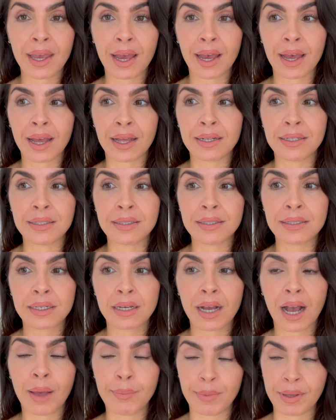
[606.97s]
And
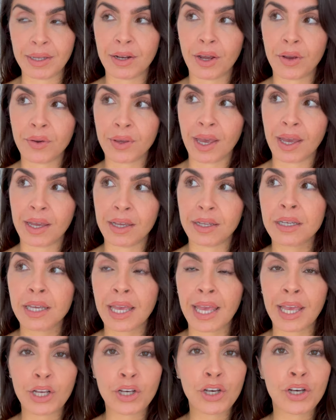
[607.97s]
I mean, okay,
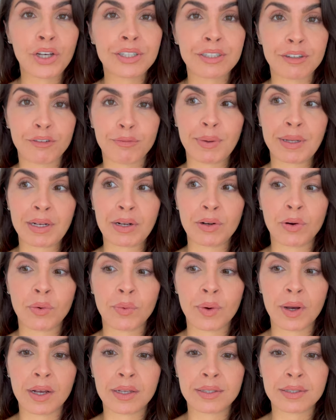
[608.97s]
it could have been a lot
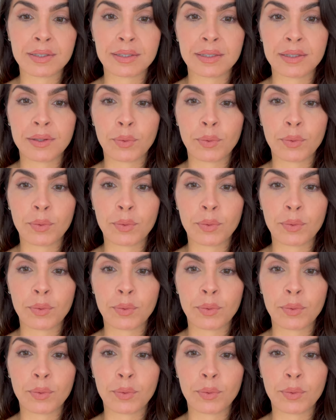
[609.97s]
worse.